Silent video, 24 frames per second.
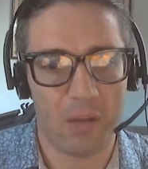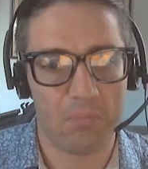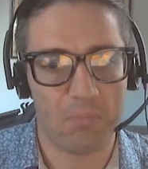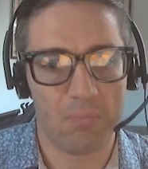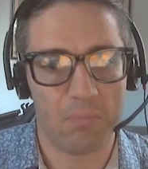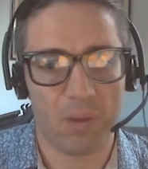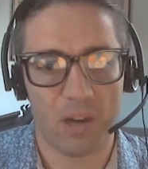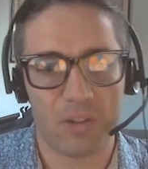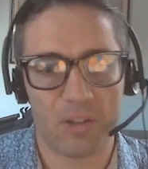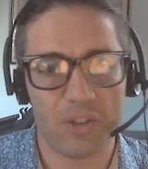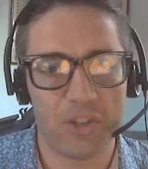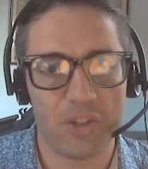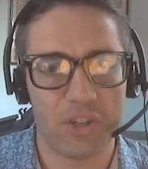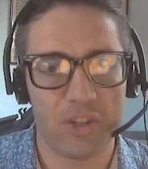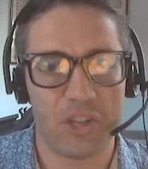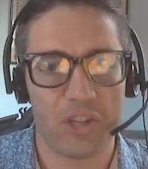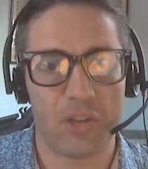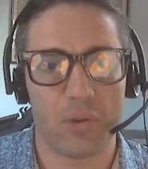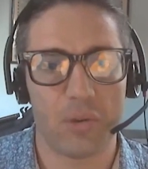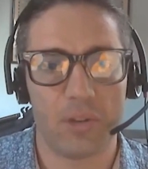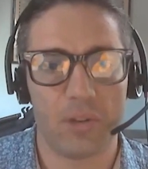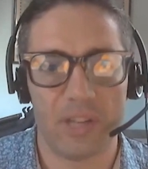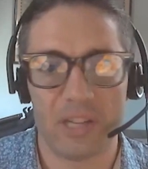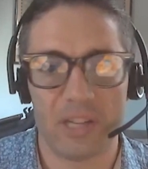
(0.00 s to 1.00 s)
partitioning
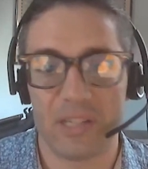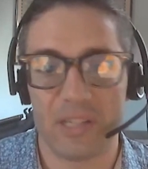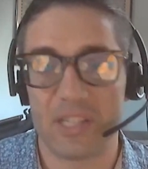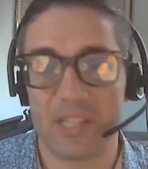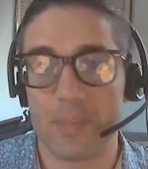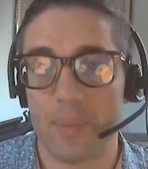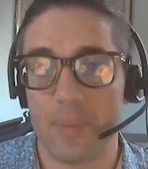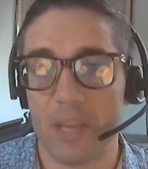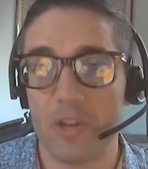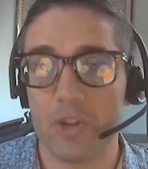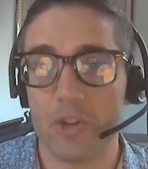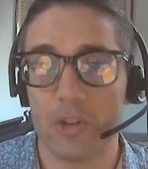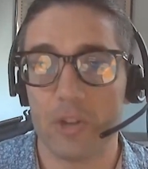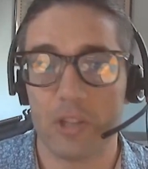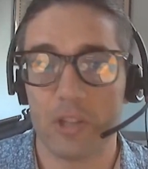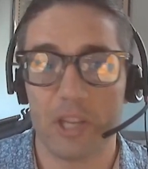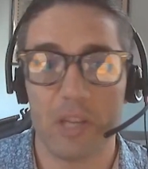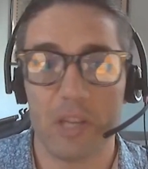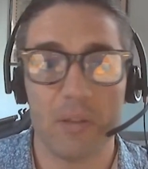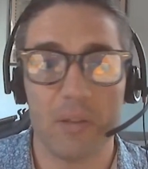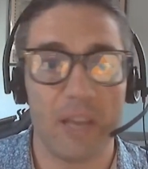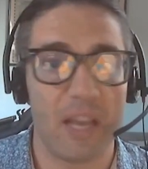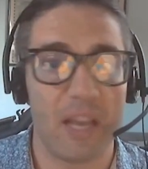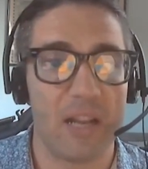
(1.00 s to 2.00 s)
your data
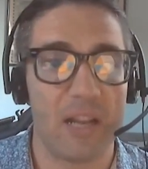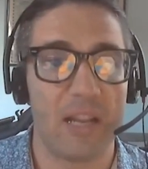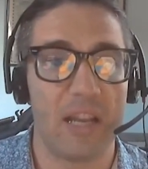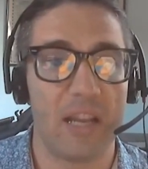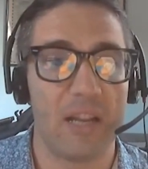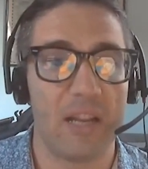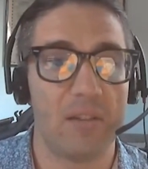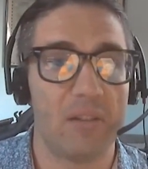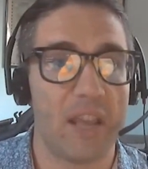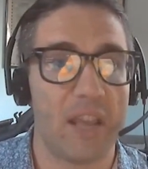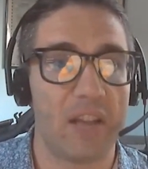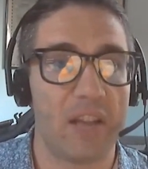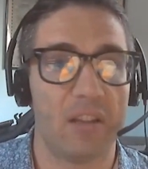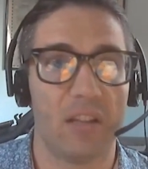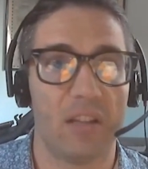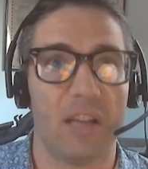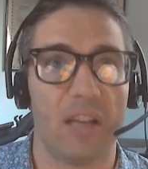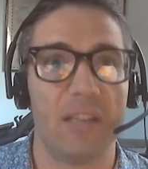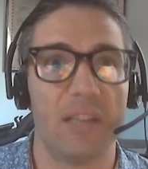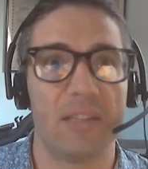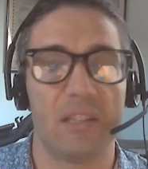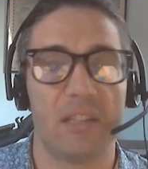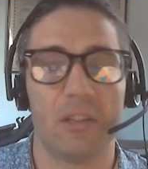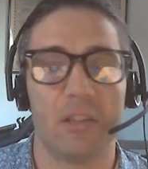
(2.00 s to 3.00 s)
spatially and then
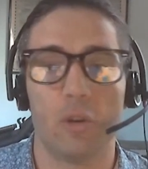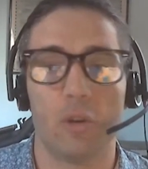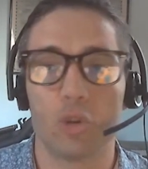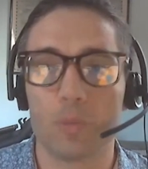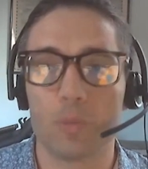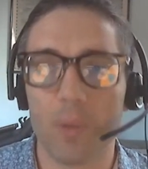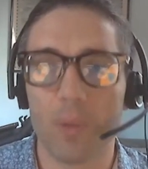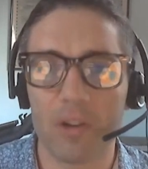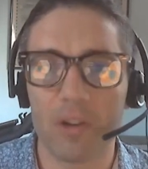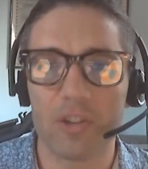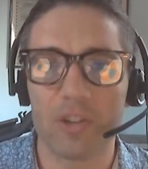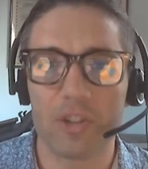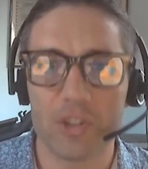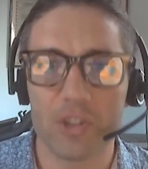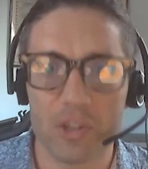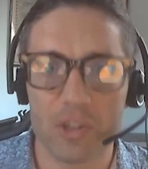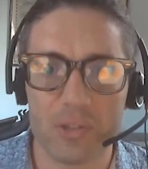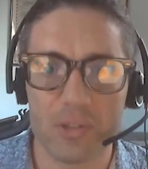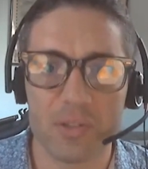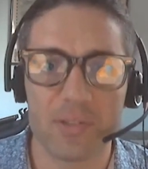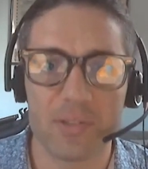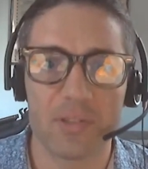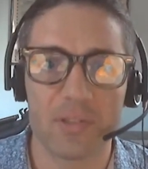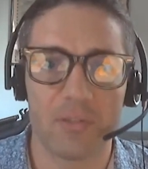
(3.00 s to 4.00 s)
analyzing those
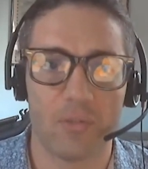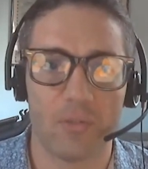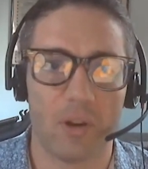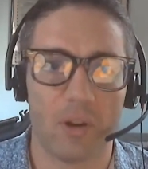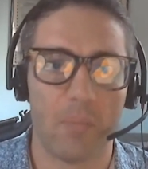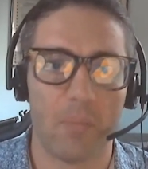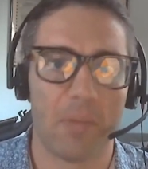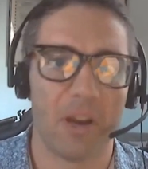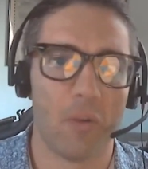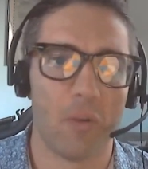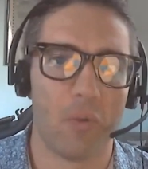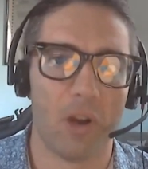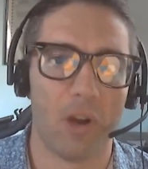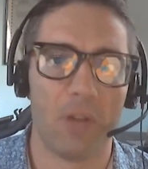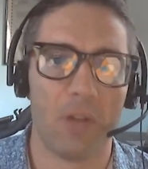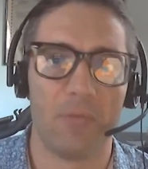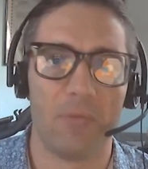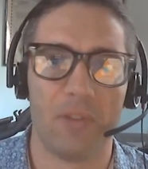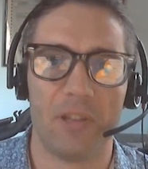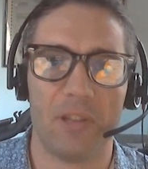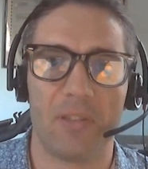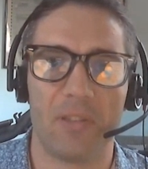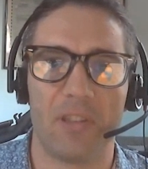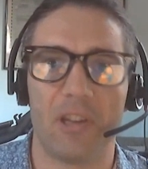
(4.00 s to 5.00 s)
partitions one by one
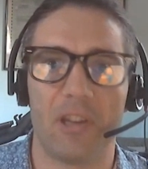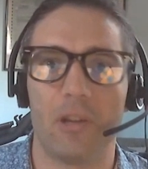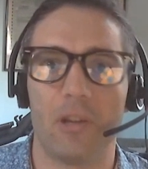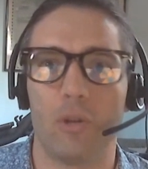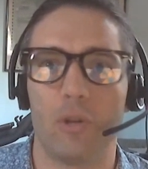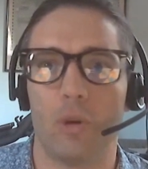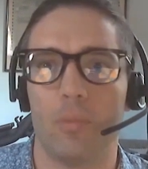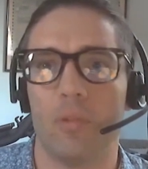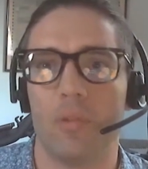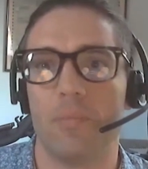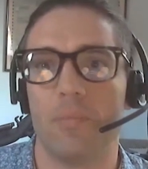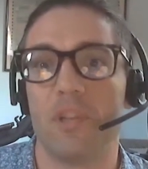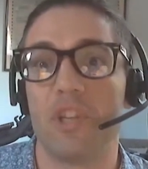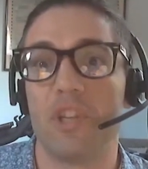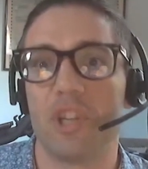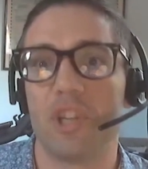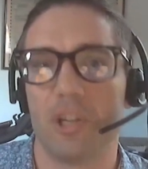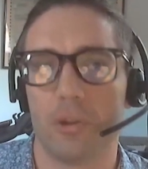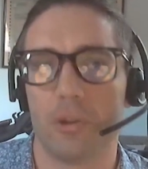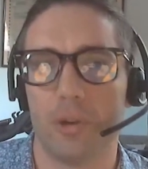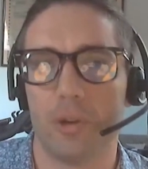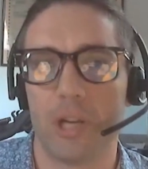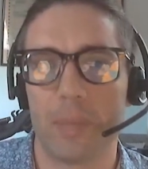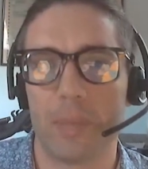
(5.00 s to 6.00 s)
with a global
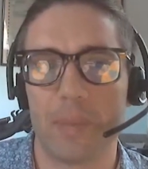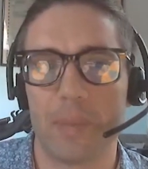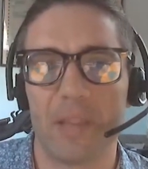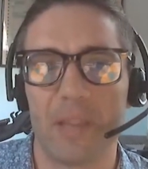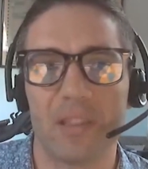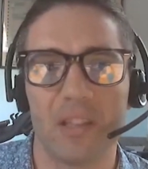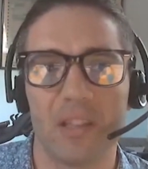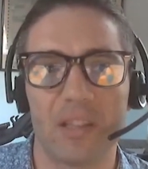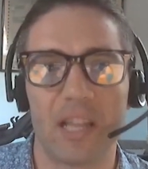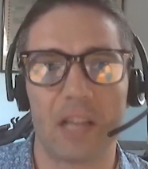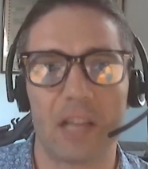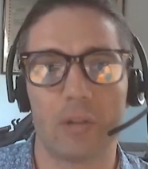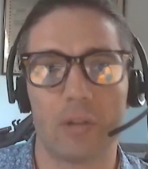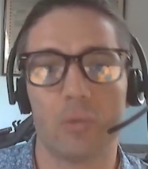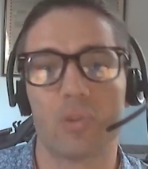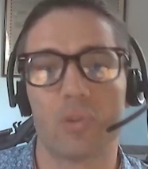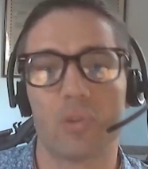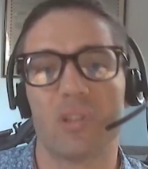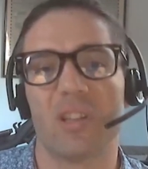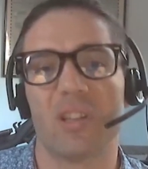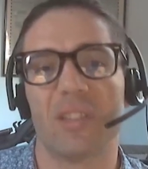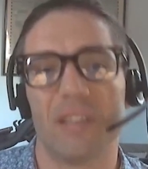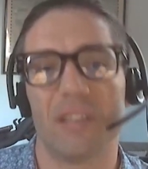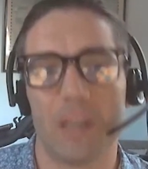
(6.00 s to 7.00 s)
machine learning method that knows
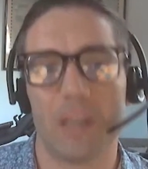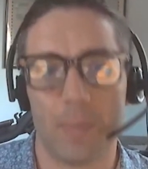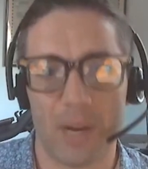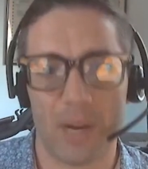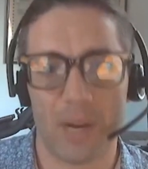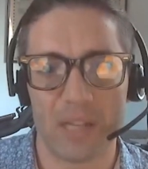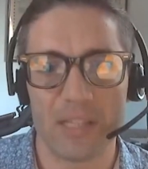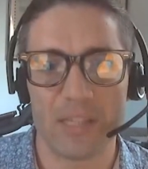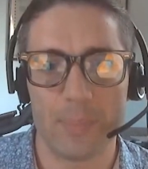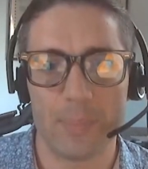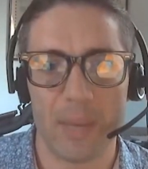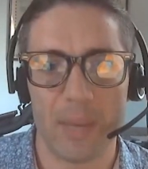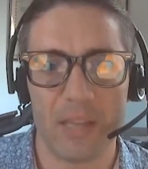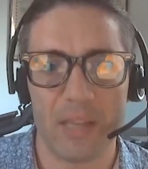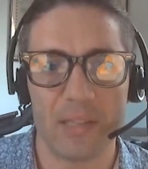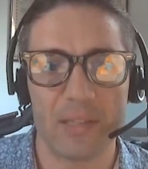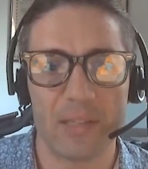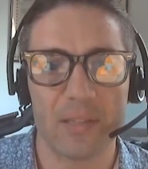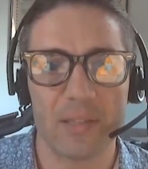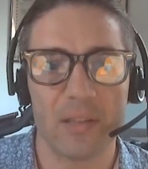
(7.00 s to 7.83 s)
nothing about space.